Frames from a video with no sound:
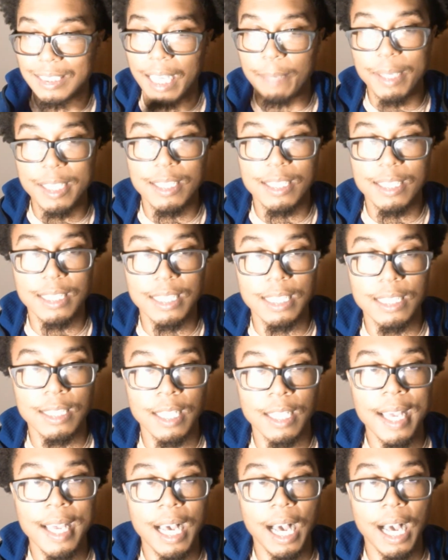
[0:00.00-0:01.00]
entities.
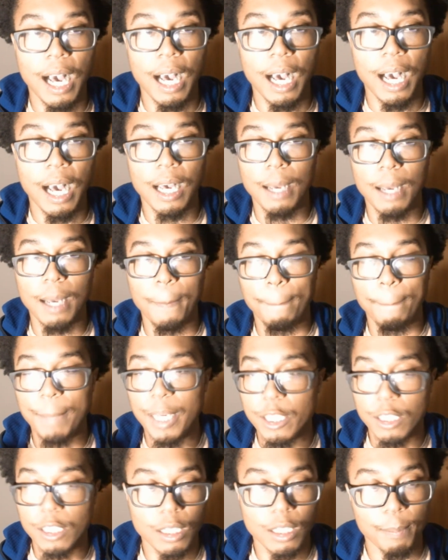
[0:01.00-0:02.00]

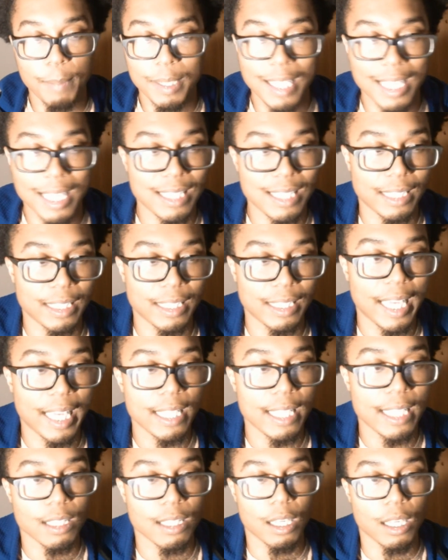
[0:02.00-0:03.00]
But that's not the
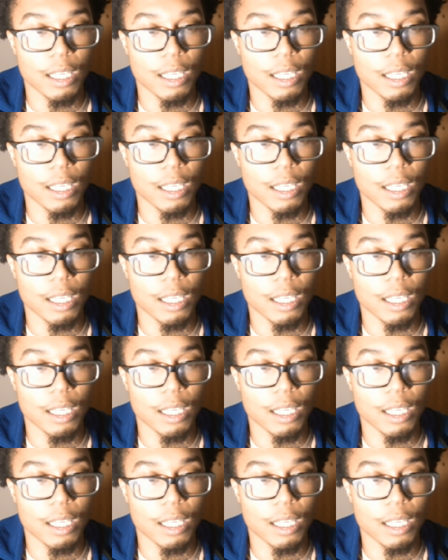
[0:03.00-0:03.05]
case.